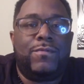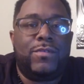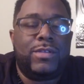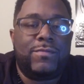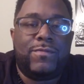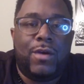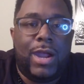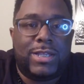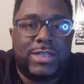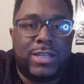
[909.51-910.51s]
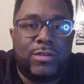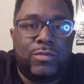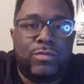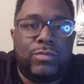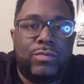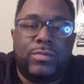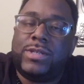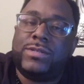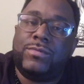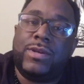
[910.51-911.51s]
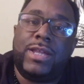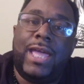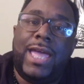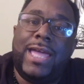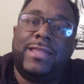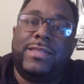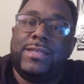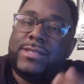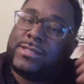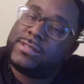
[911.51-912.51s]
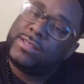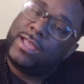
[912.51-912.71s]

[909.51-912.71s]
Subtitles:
for our channel. We're going to add this